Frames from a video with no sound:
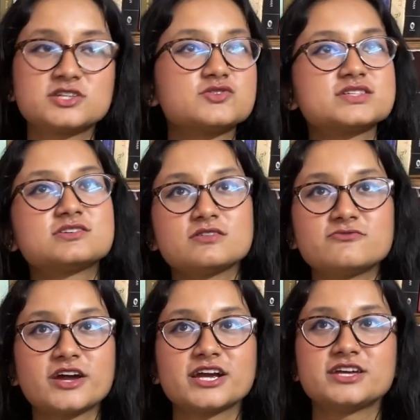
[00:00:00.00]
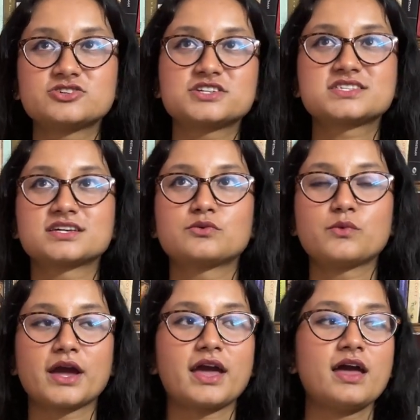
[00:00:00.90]
So it's a very interesting
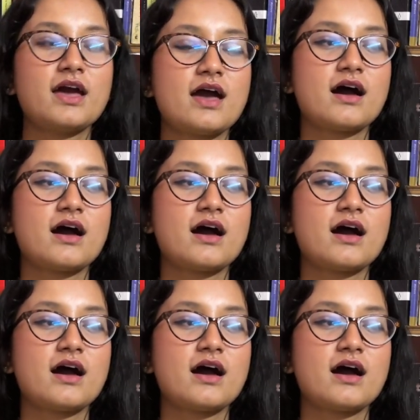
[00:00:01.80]
way